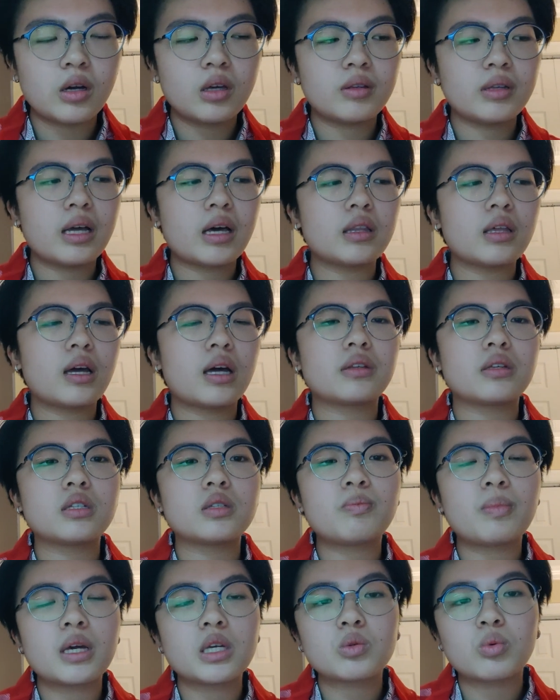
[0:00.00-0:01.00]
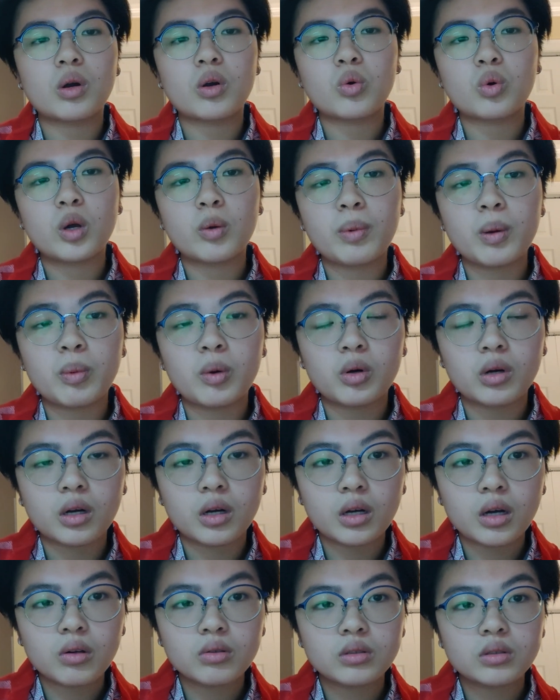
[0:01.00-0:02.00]
now they had this space where queer people could
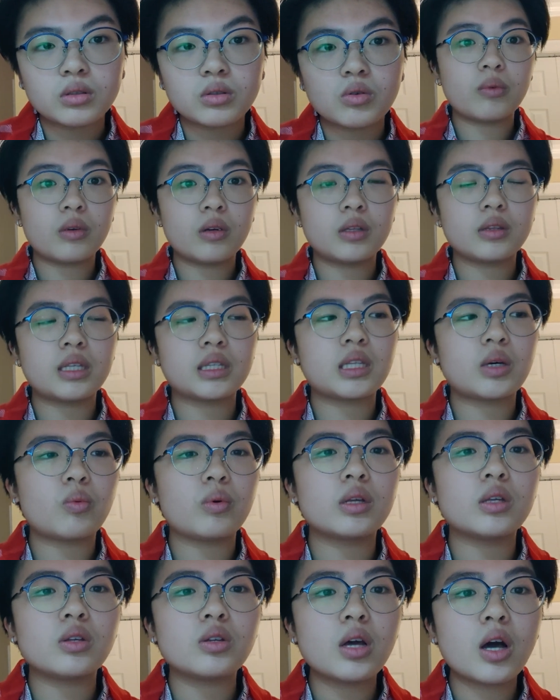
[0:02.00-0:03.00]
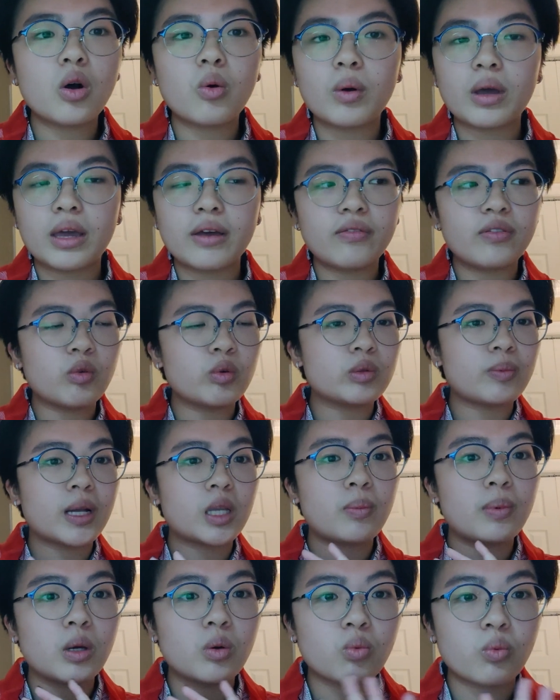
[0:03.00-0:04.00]
go to, that they would know if it was about to
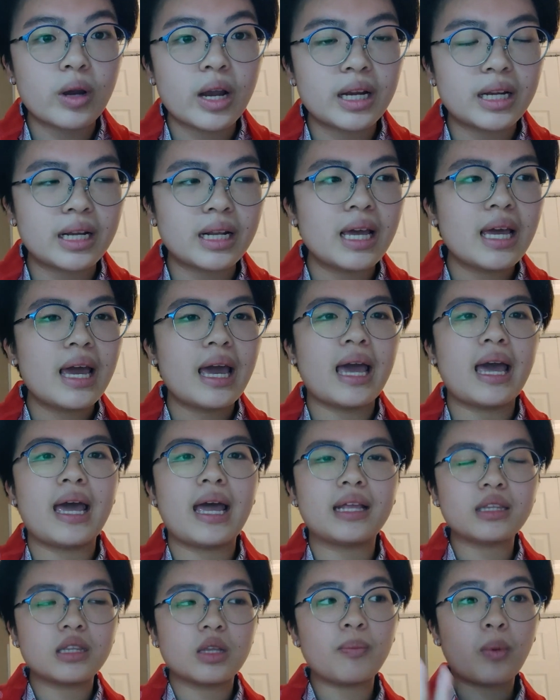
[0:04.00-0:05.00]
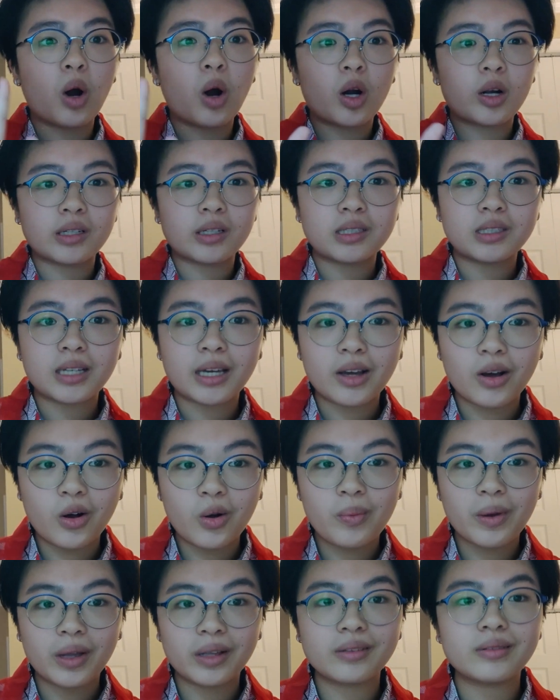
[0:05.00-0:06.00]
be raided, and the bar could stay
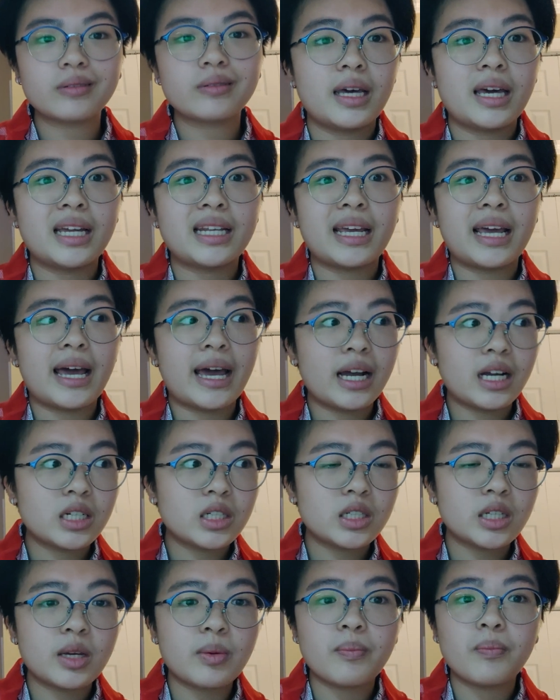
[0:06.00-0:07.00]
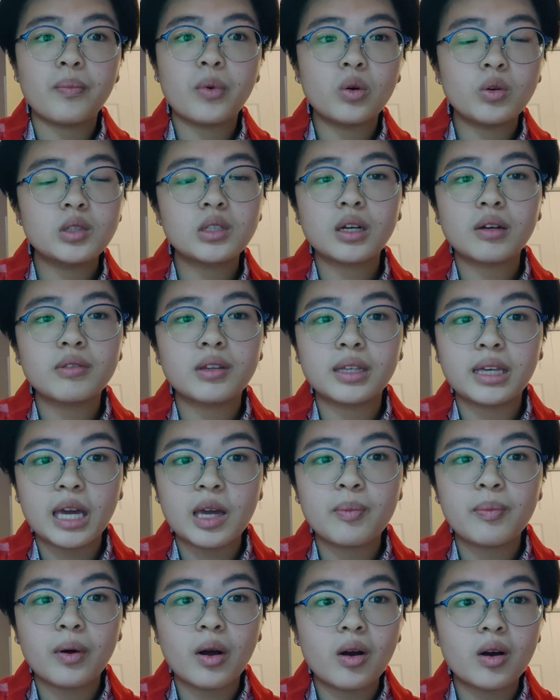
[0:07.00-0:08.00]
open. And actually, most of the gay
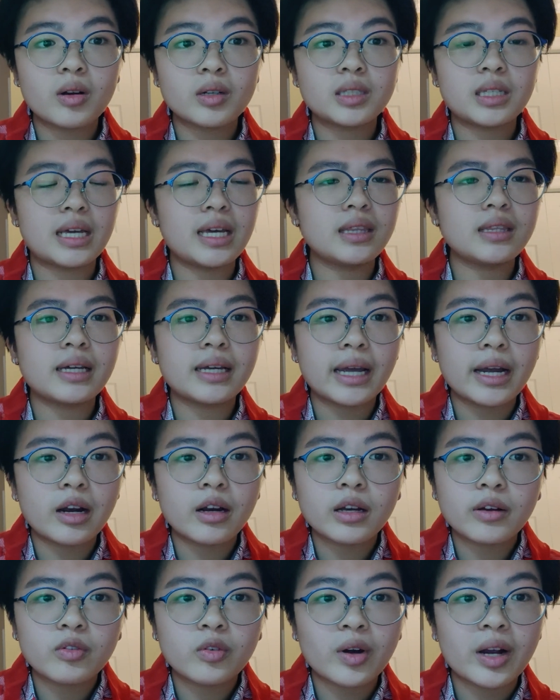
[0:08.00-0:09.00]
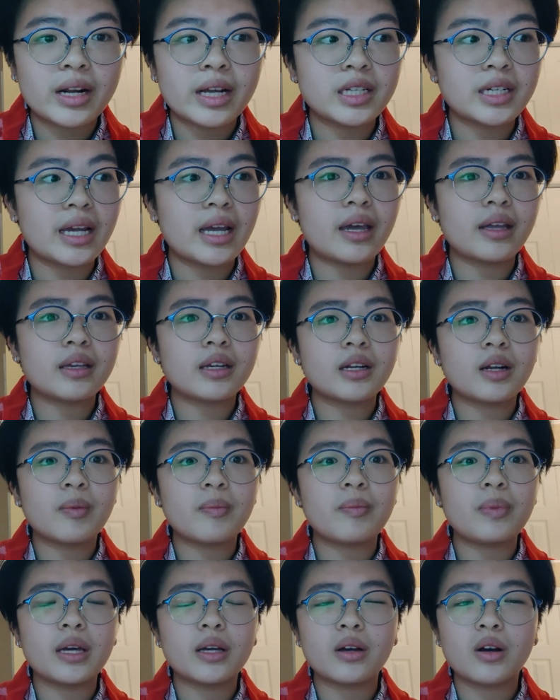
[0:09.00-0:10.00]
bars in that area of Greenwich ended up
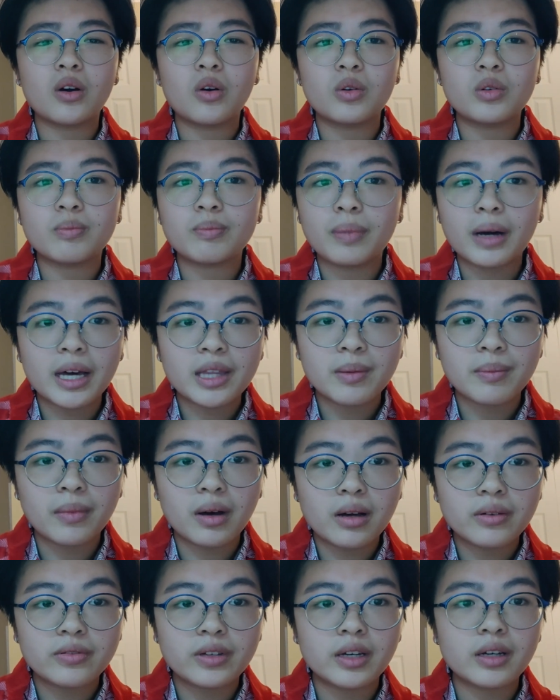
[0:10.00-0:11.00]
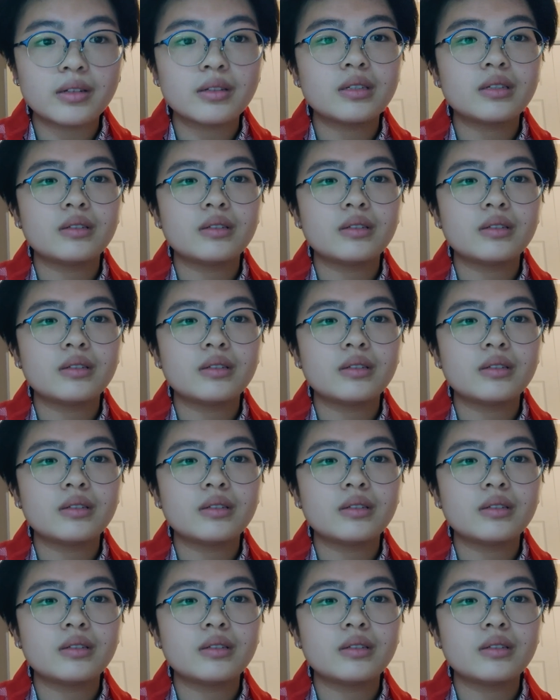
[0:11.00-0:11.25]
being owned by the mafia.